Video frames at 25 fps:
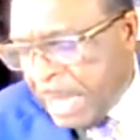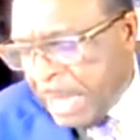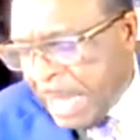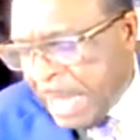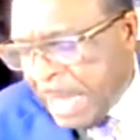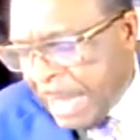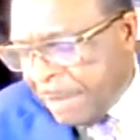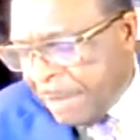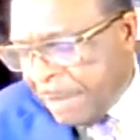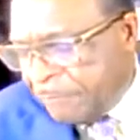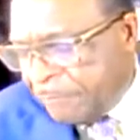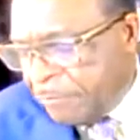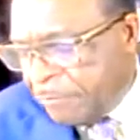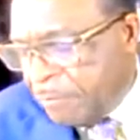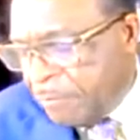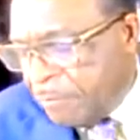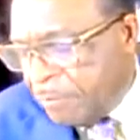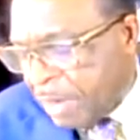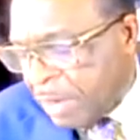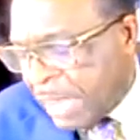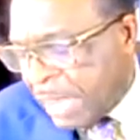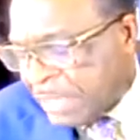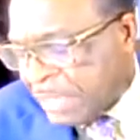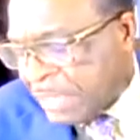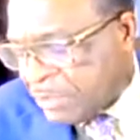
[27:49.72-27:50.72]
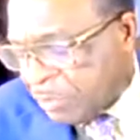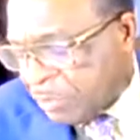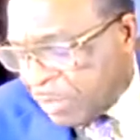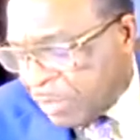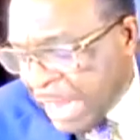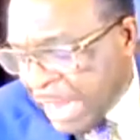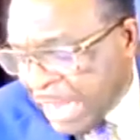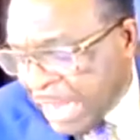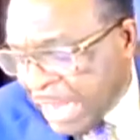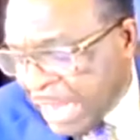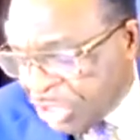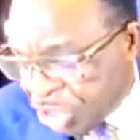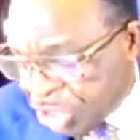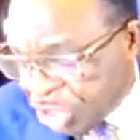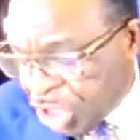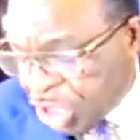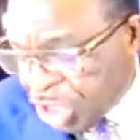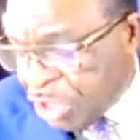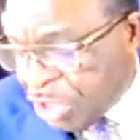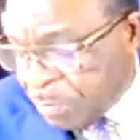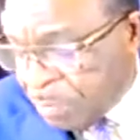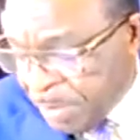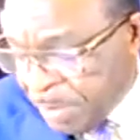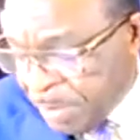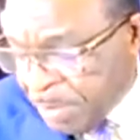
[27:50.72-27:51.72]
has your
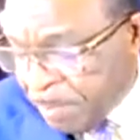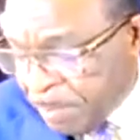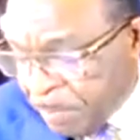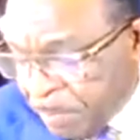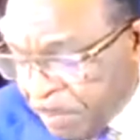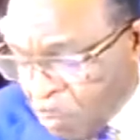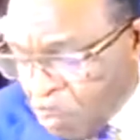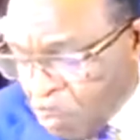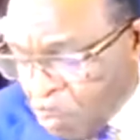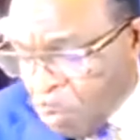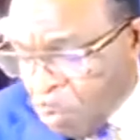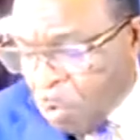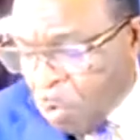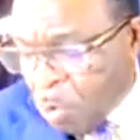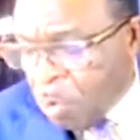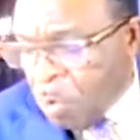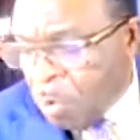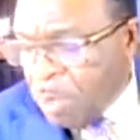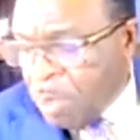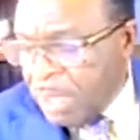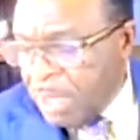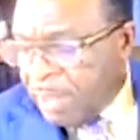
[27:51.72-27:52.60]
hygiene been poor?